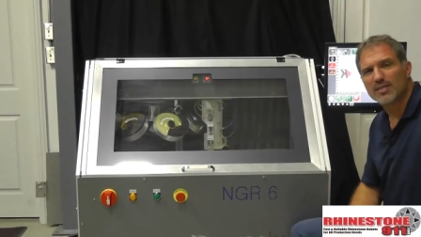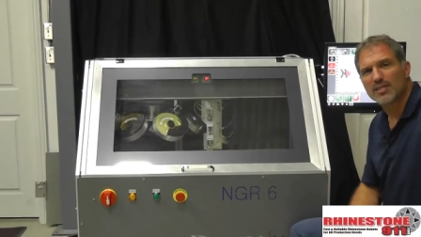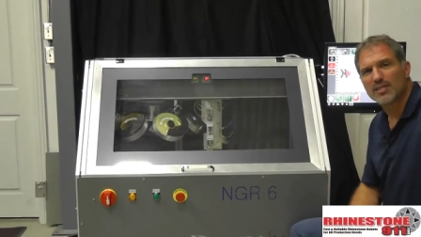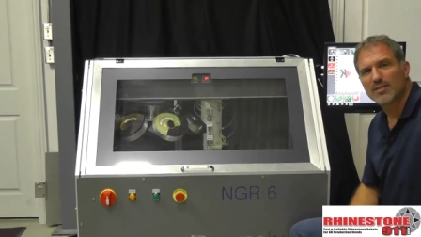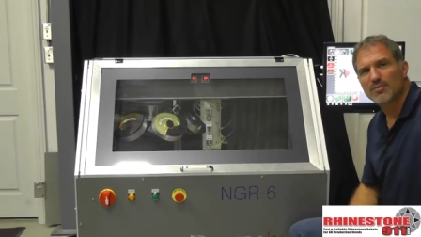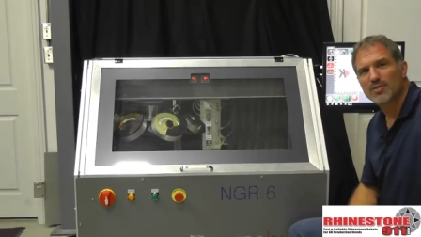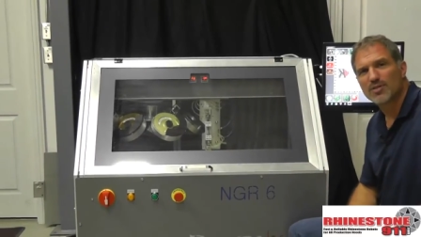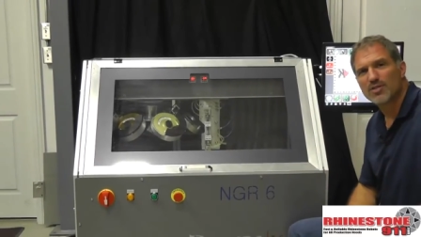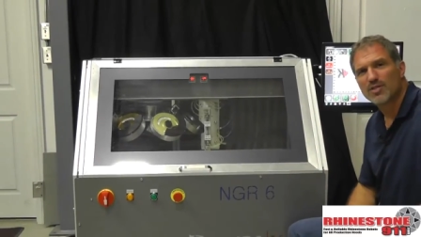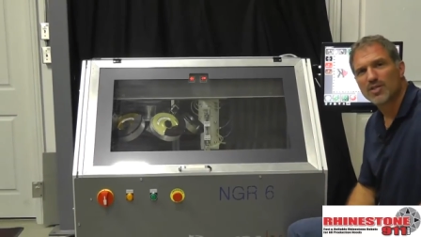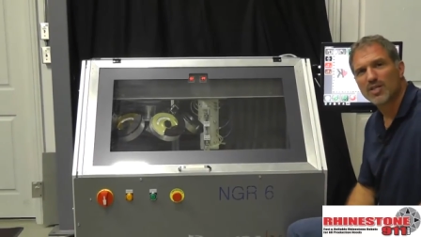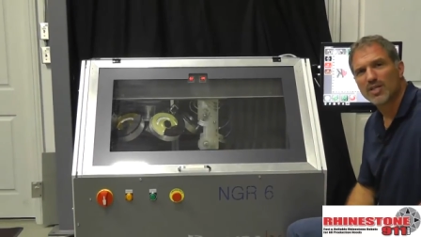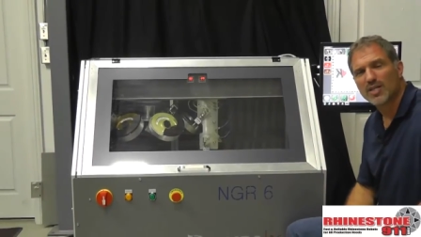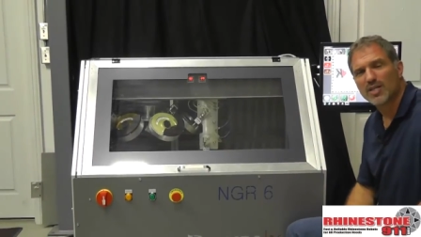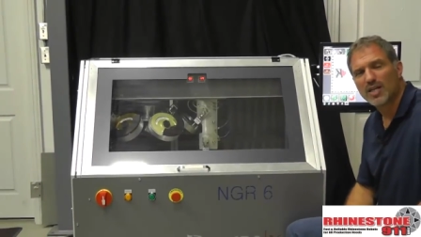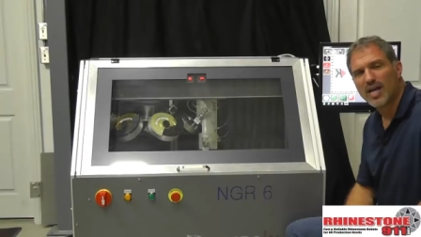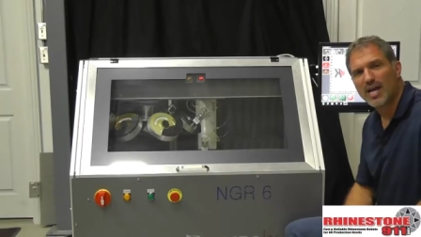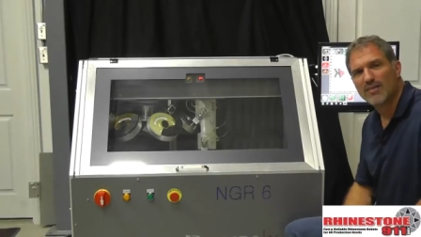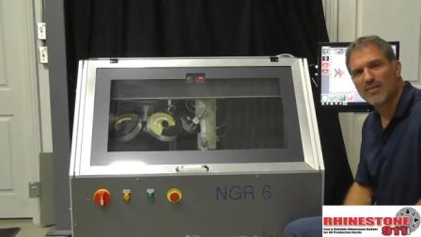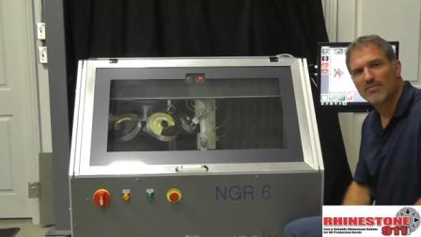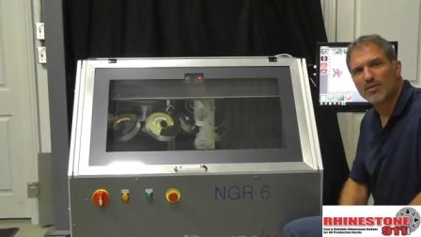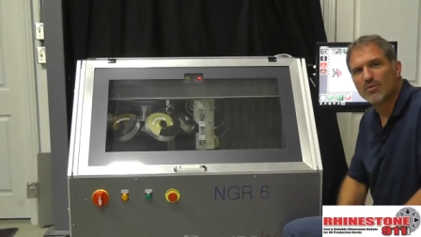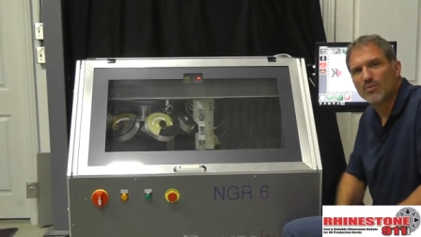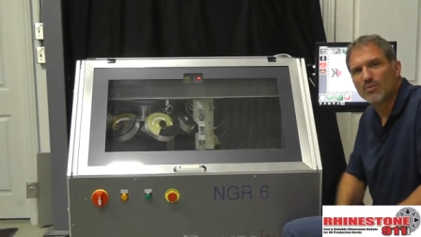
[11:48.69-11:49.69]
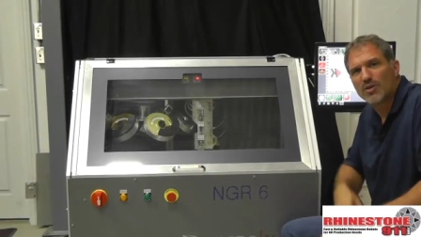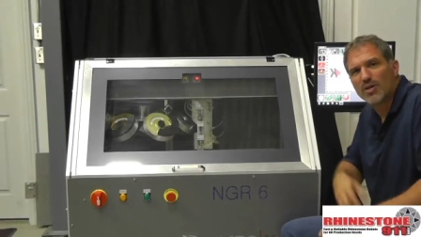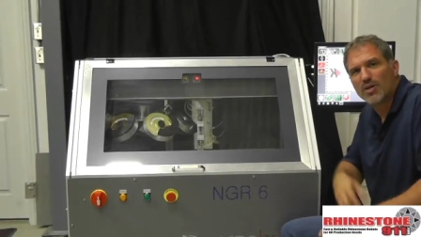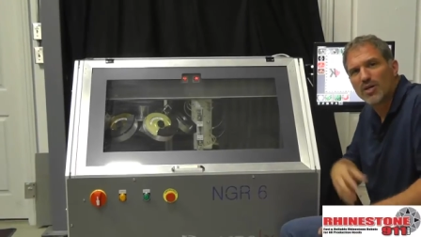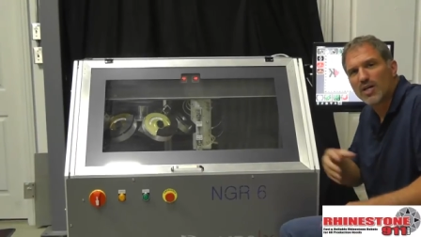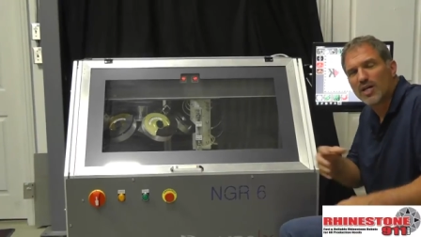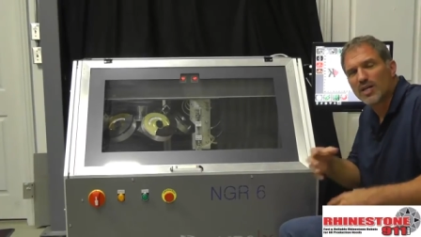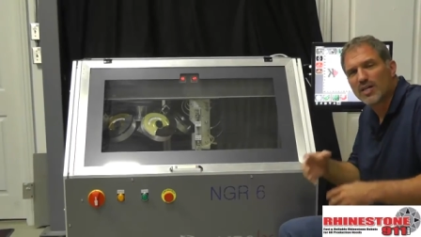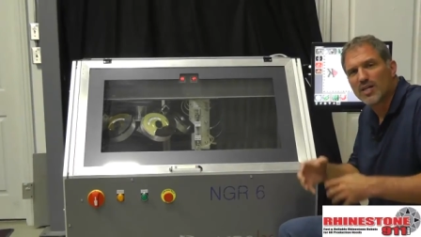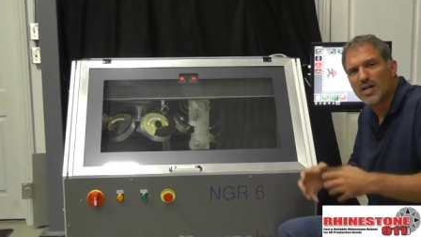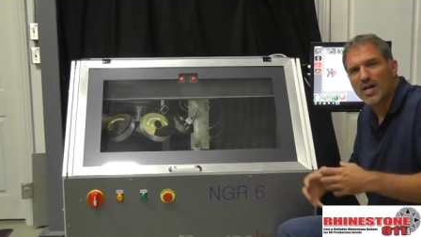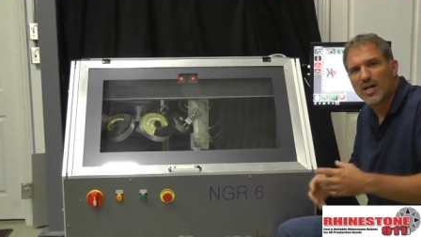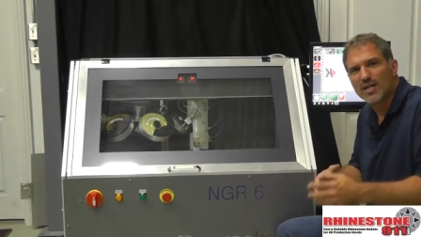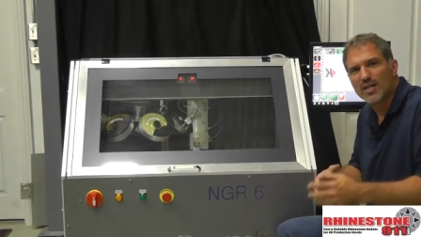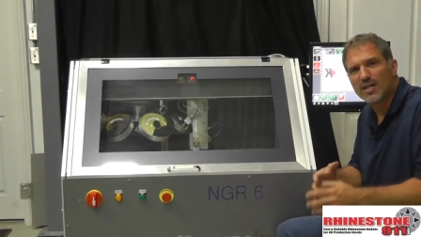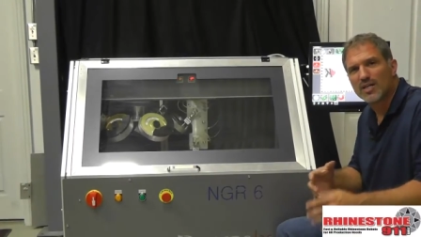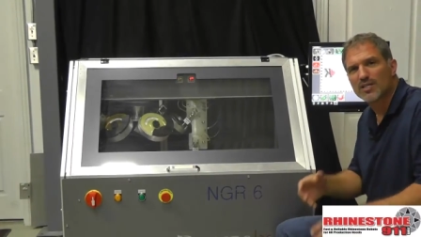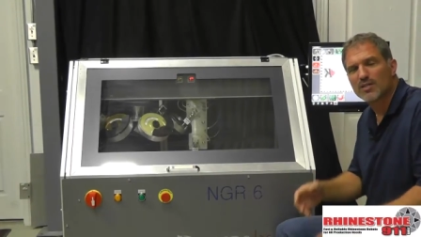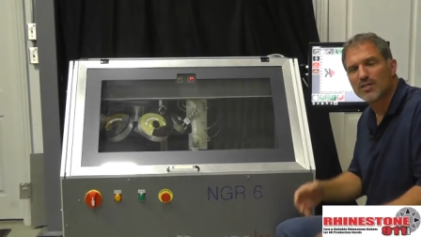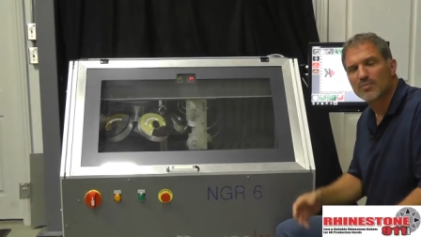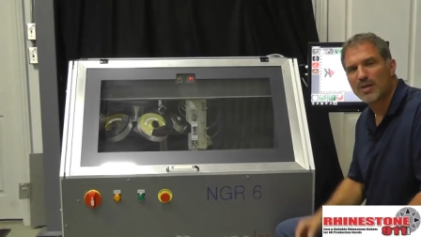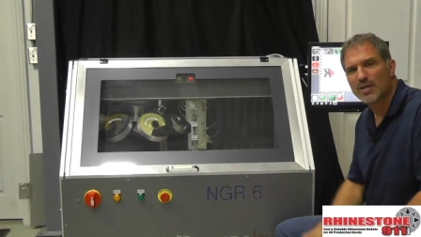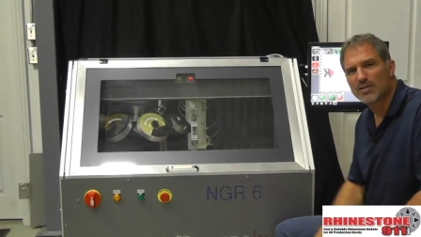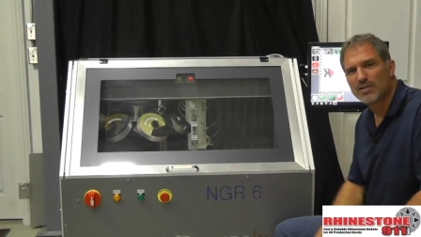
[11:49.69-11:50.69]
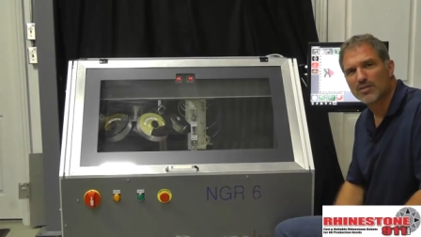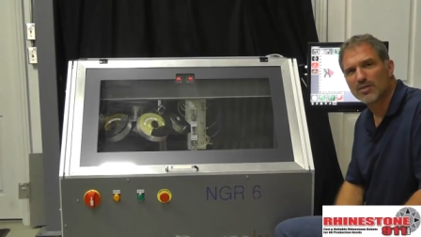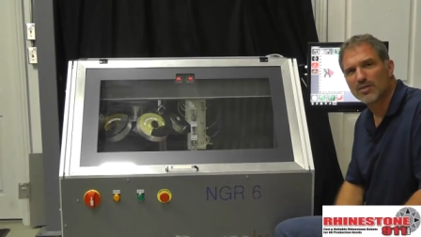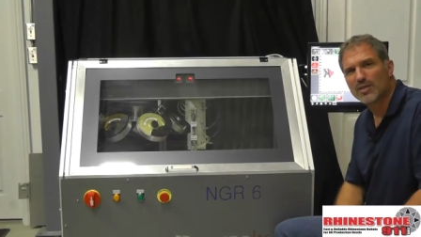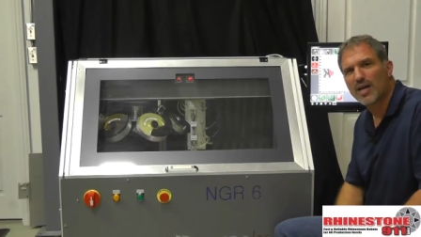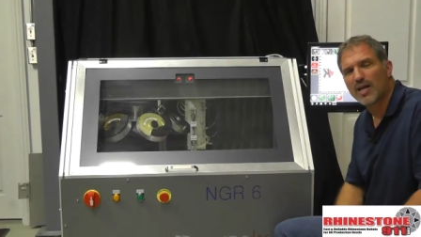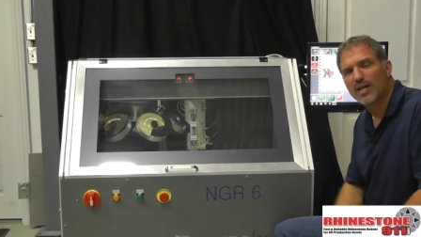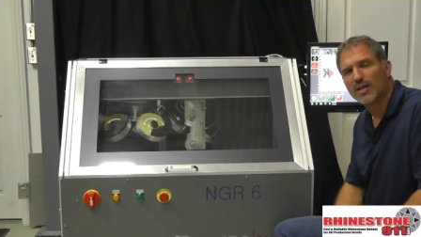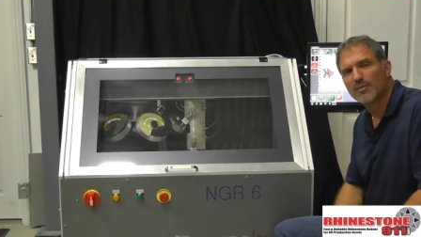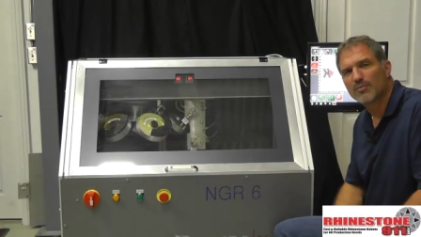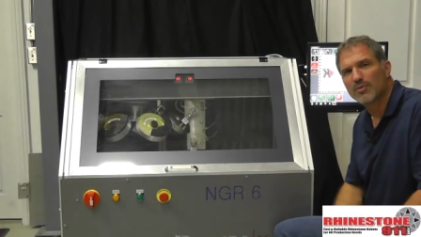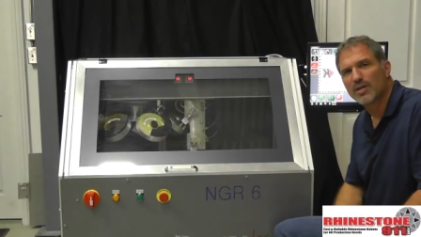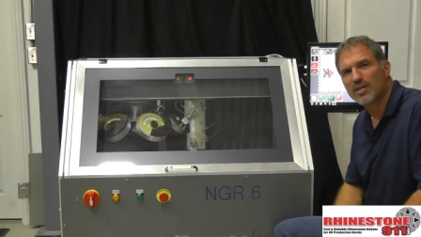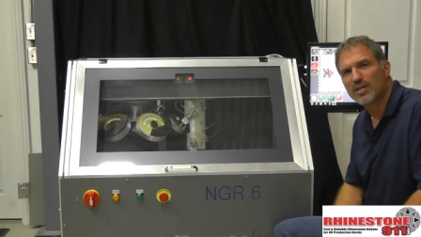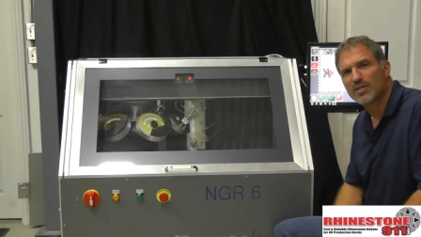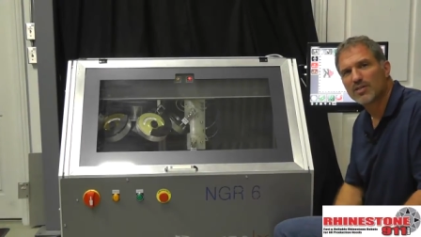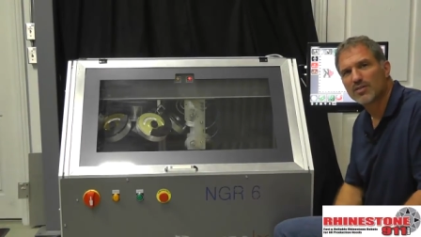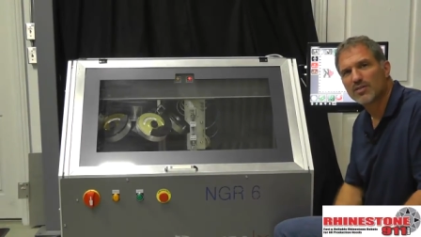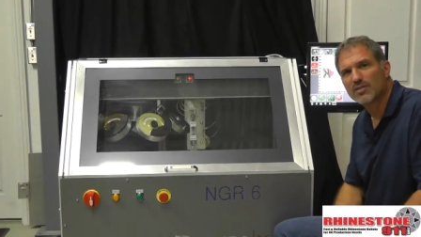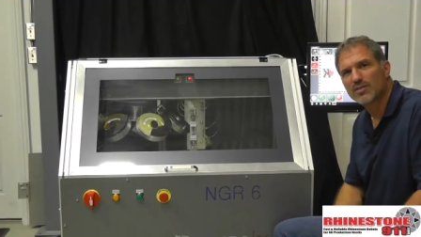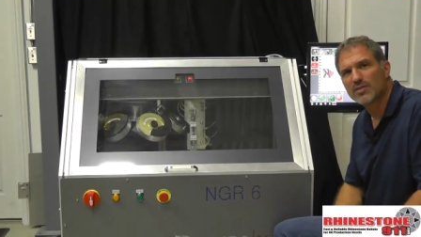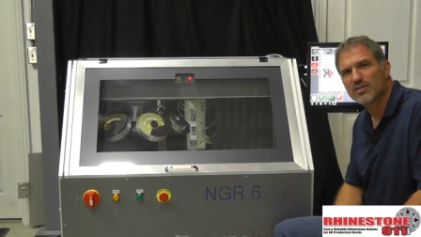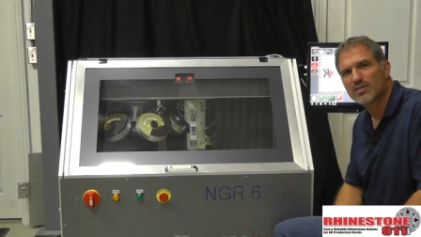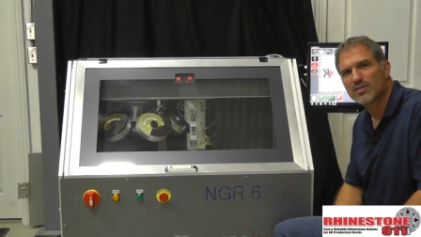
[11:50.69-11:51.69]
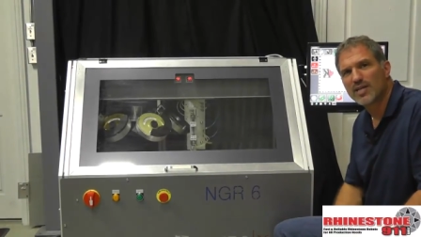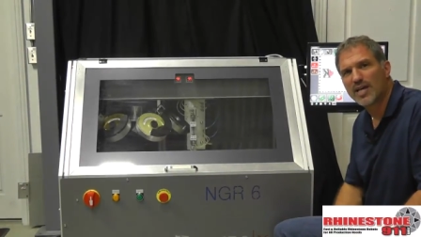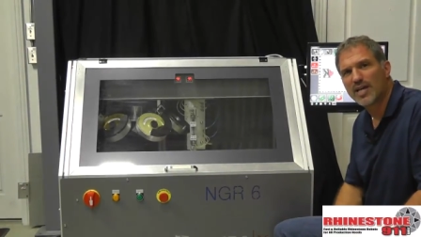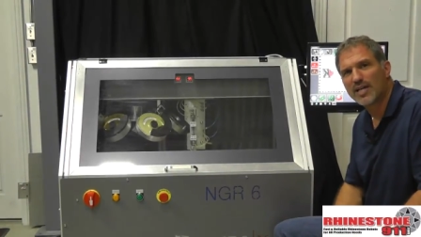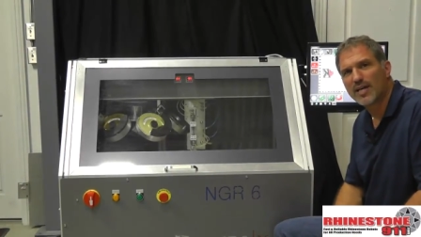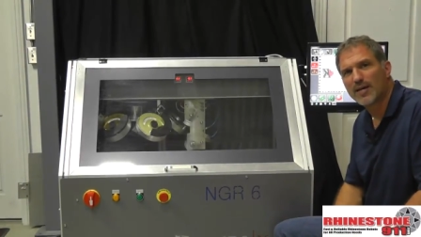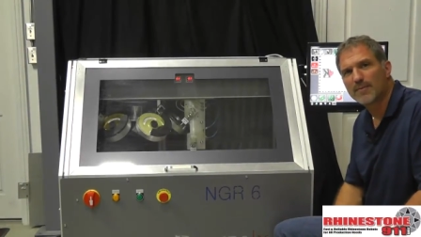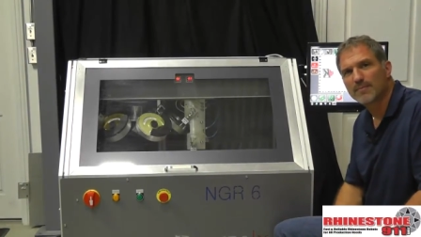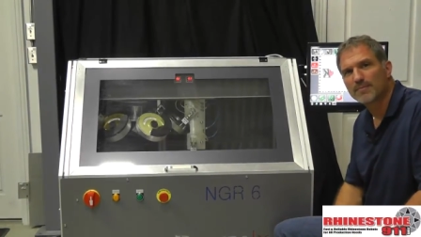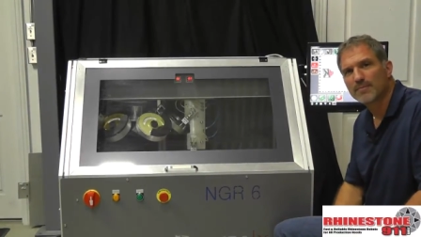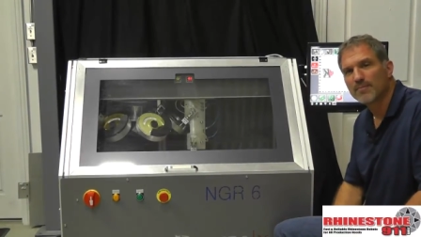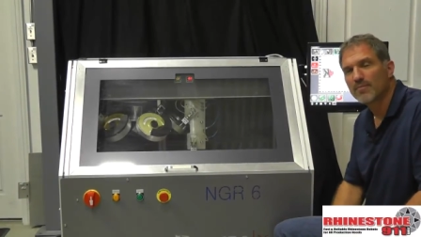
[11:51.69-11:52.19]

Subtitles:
in the machine and have it work and not need a special calibration or a setup.